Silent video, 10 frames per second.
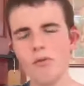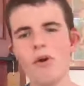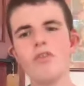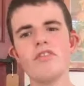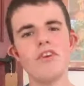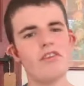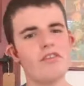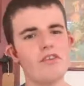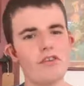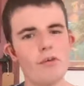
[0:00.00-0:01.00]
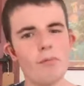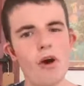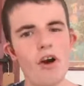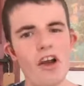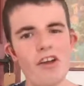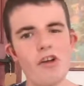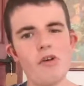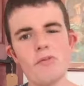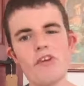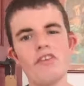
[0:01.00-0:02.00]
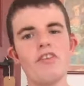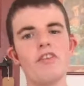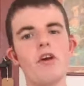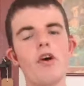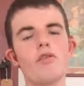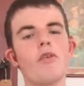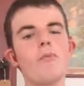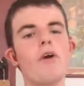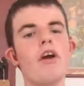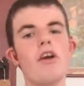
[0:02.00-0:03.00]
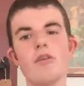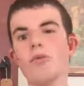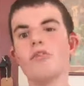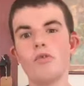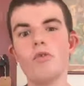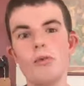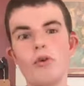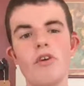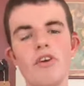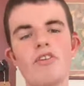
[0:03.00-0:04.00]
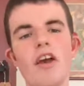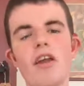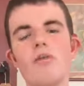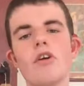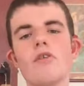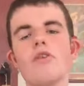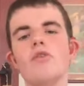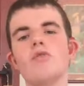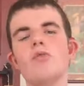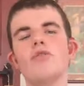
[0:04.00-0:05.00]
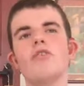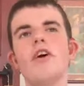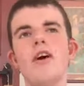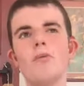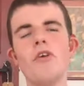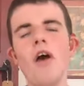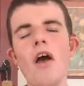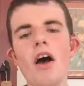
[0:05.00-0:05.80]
I wouldn't say this is goodbye, even though this is the last front page, because it would be week 10 and we are in normal times.